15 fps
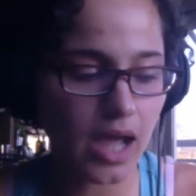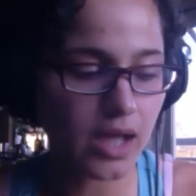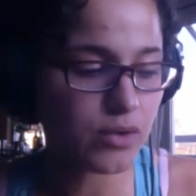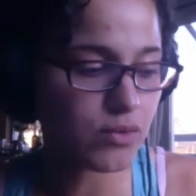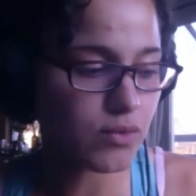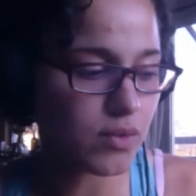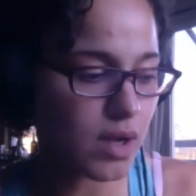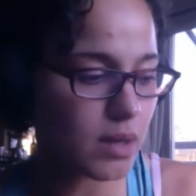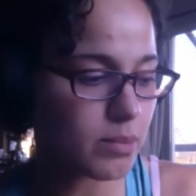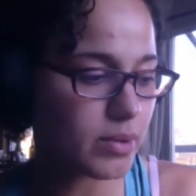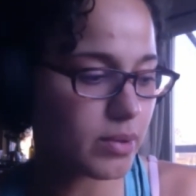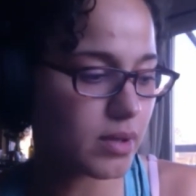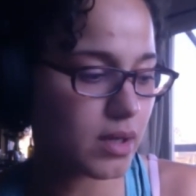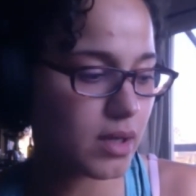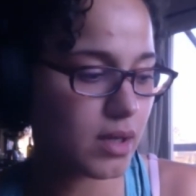I grew
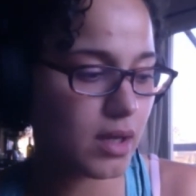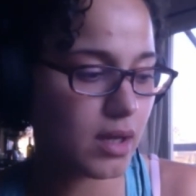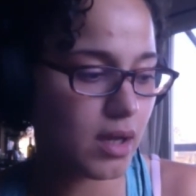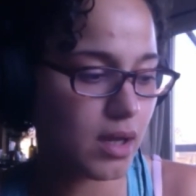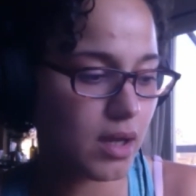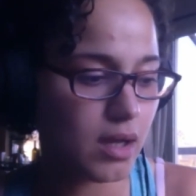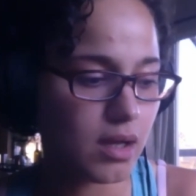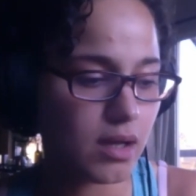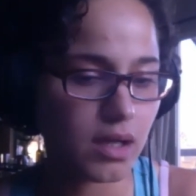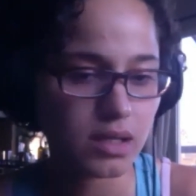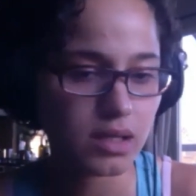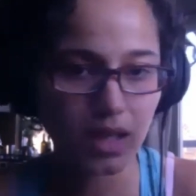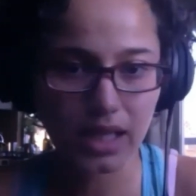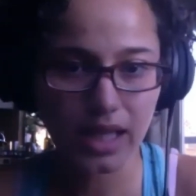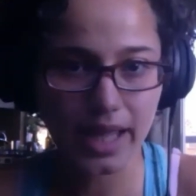up,
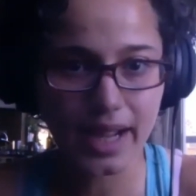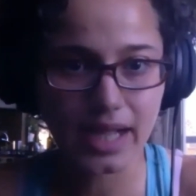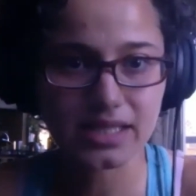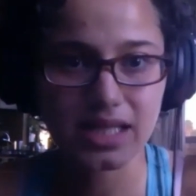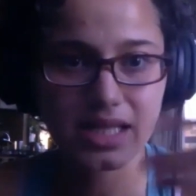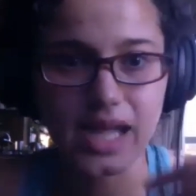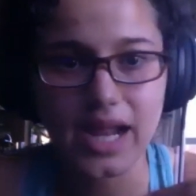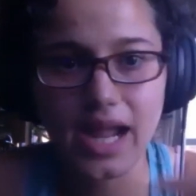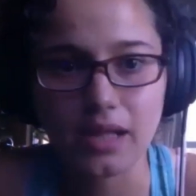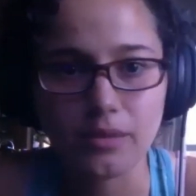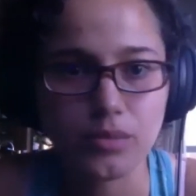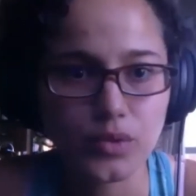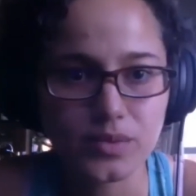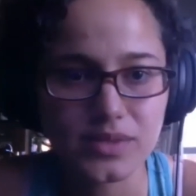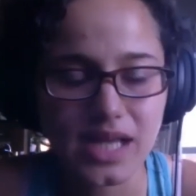like I said, I had
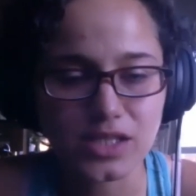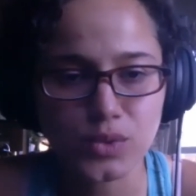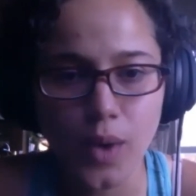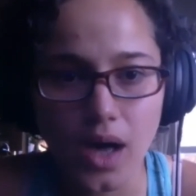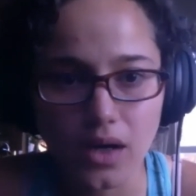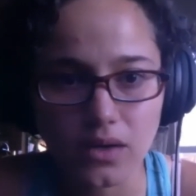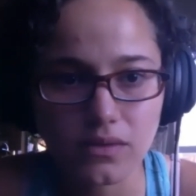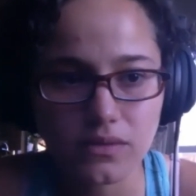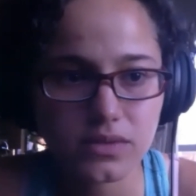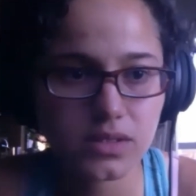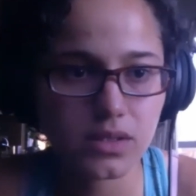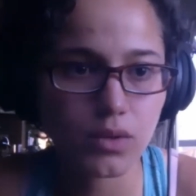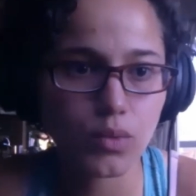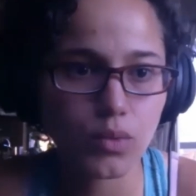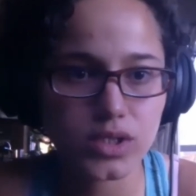boobs at 12.
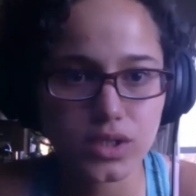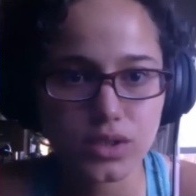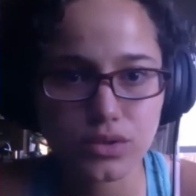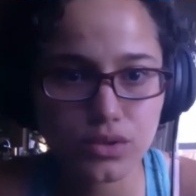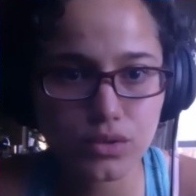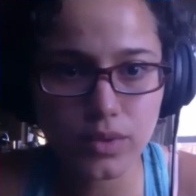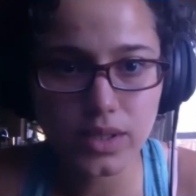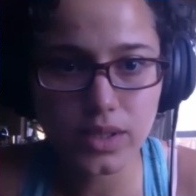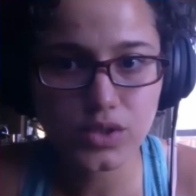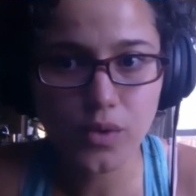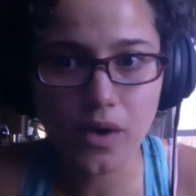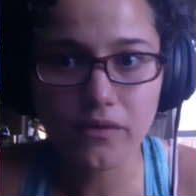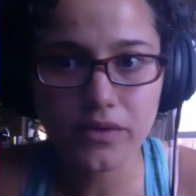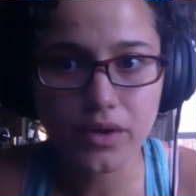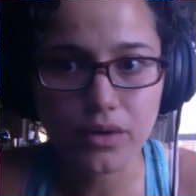So what do you do with a
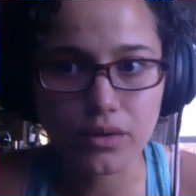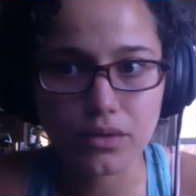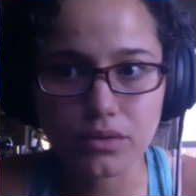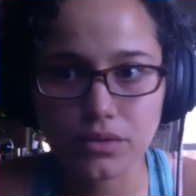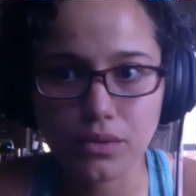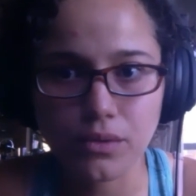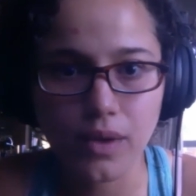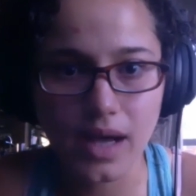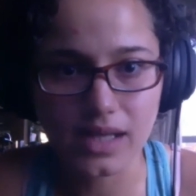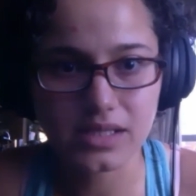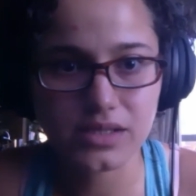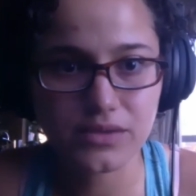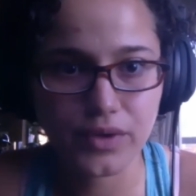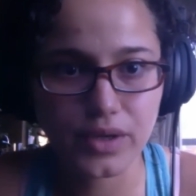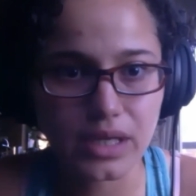12-year-old who
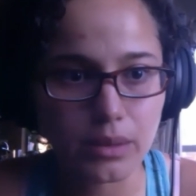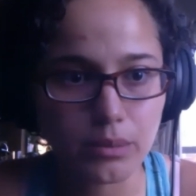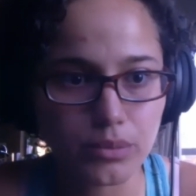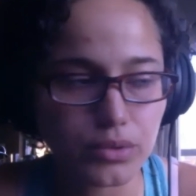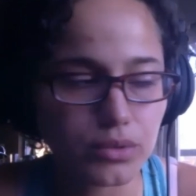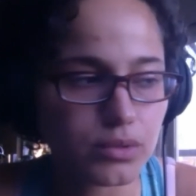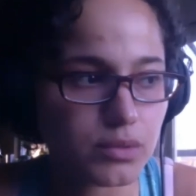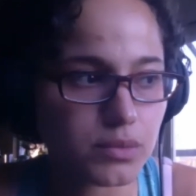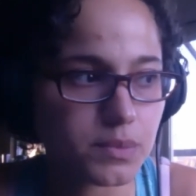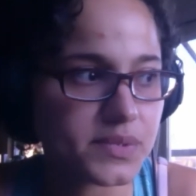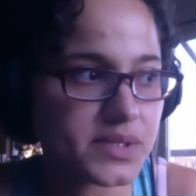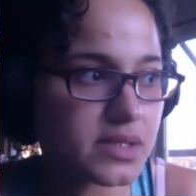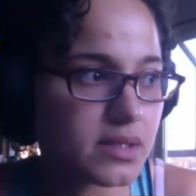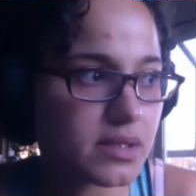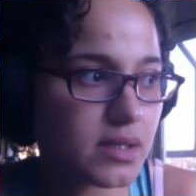has freaking
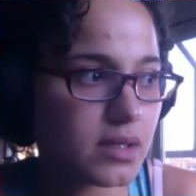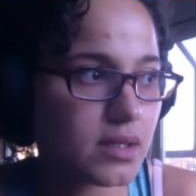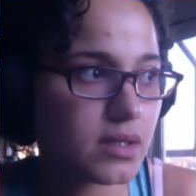boobs?